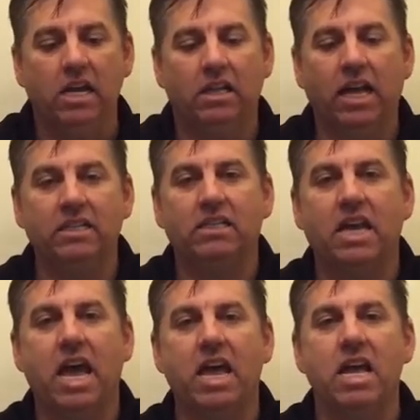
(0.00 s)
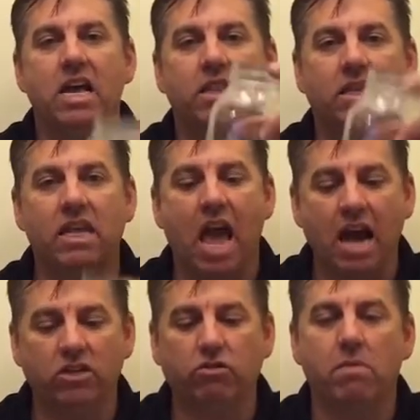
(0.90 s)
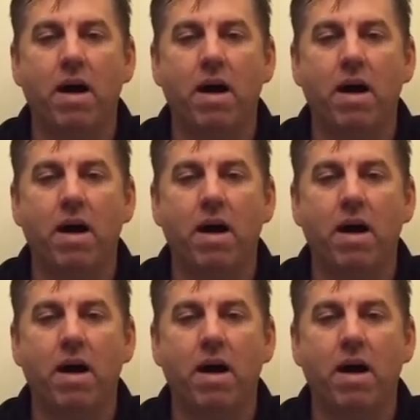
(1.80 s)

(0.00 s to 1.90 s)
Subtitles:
Let's say that the extra